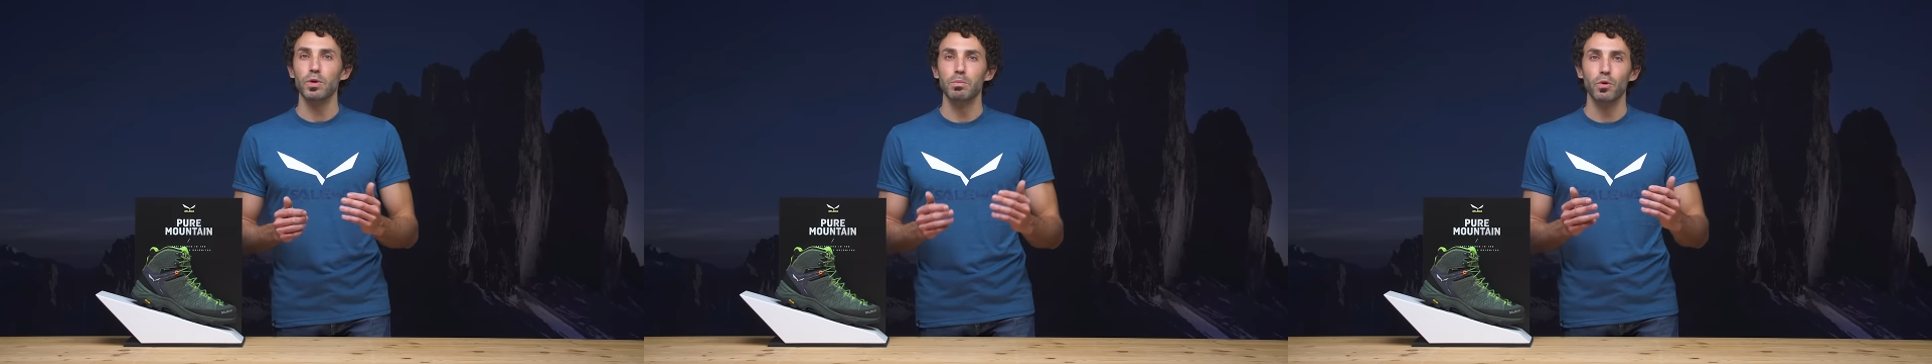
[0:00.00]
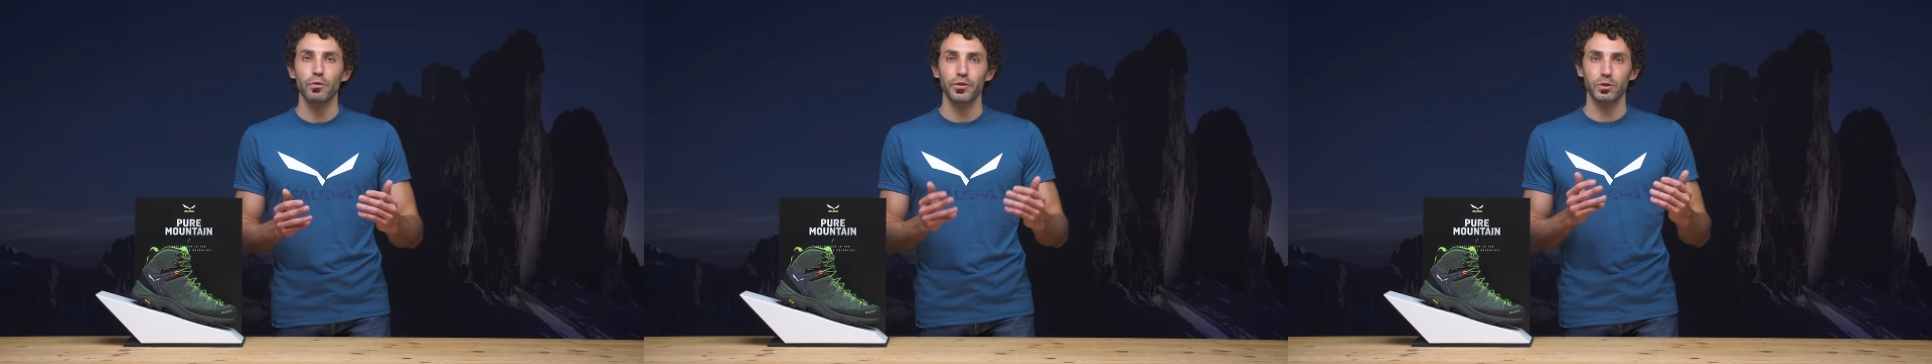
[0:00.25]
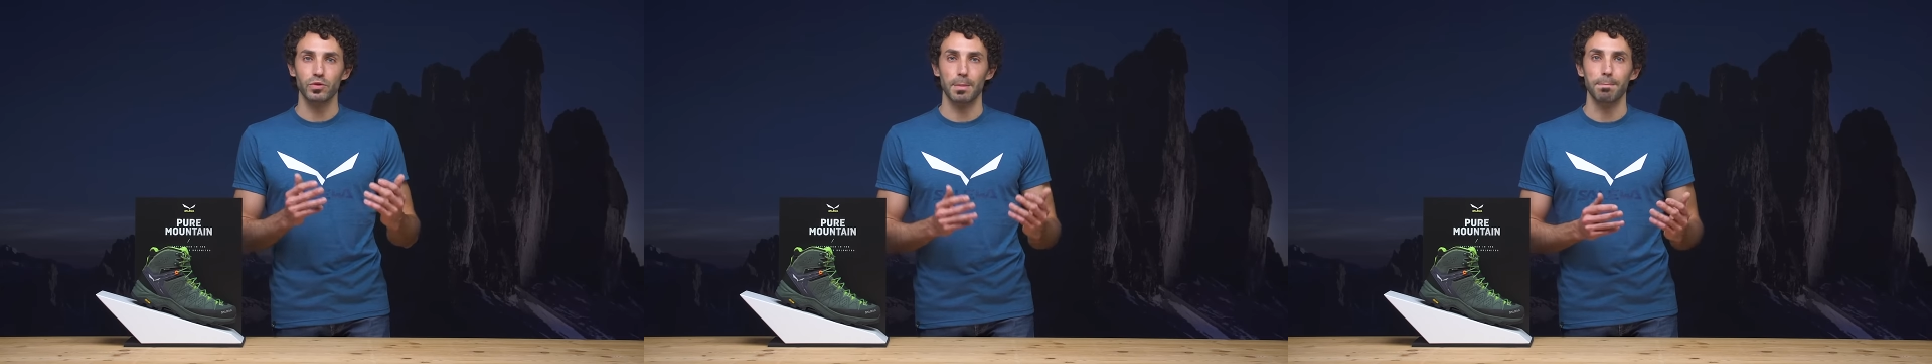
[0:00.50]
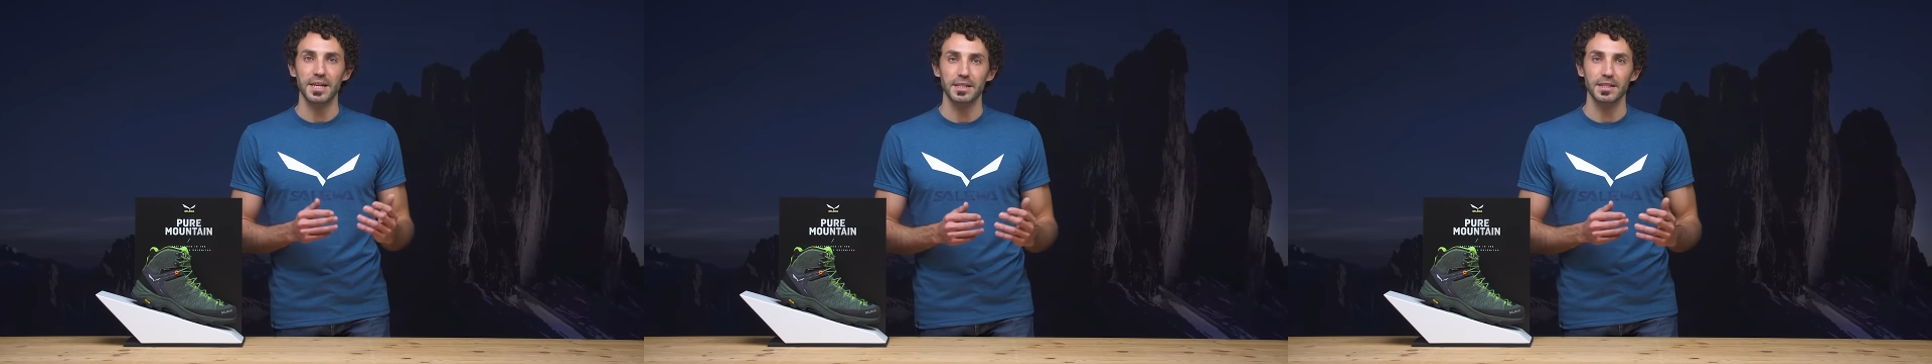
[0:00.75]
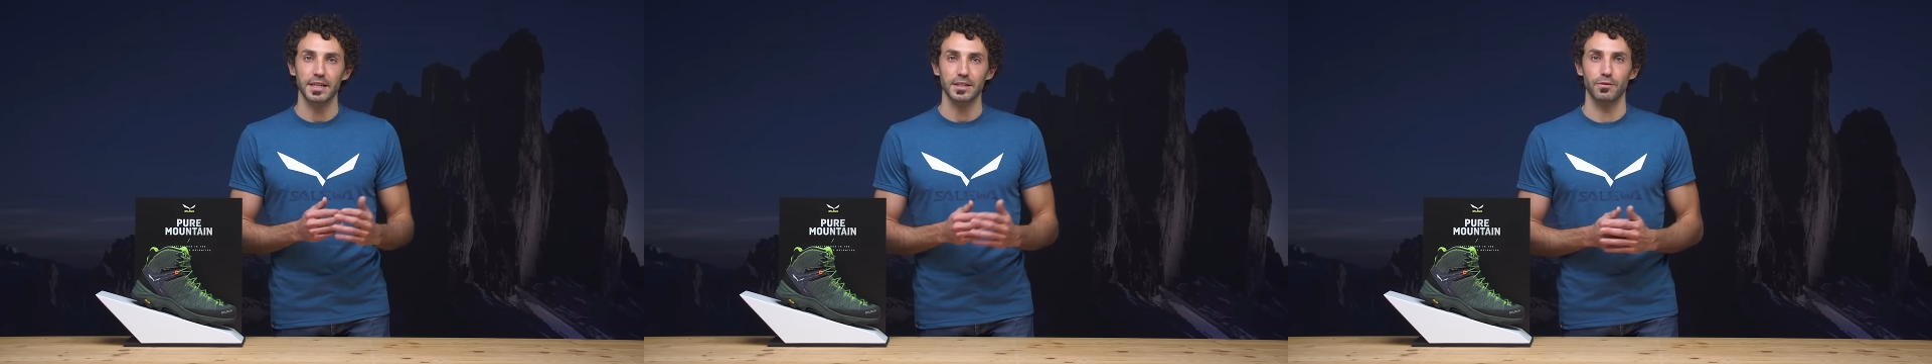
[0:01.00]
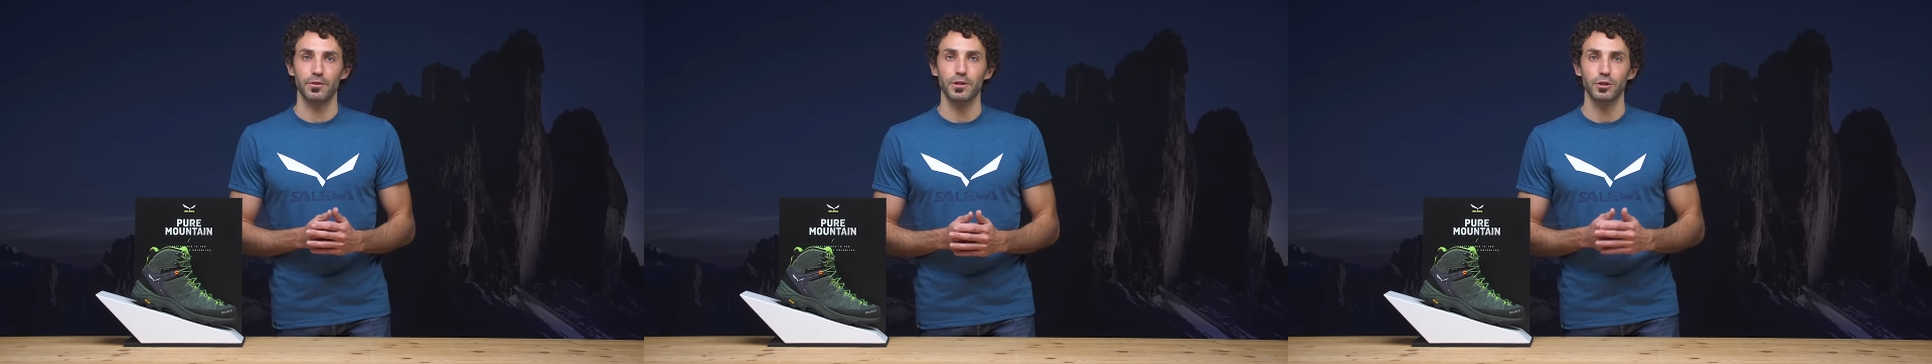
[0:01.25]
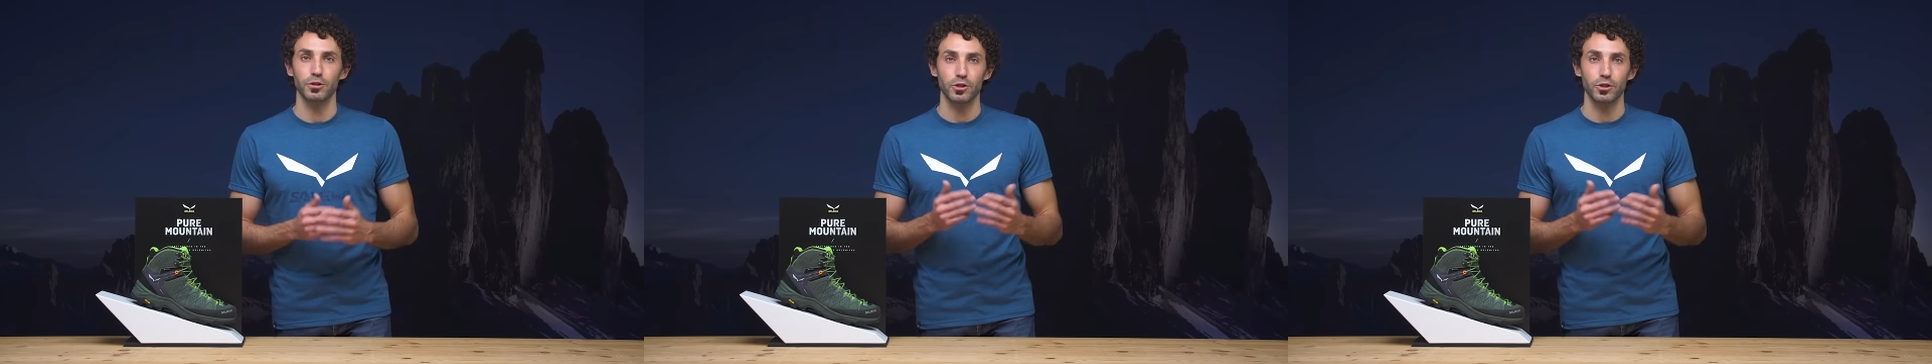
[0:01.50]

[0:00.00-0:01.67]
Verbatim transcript: we move to the mid-cut version,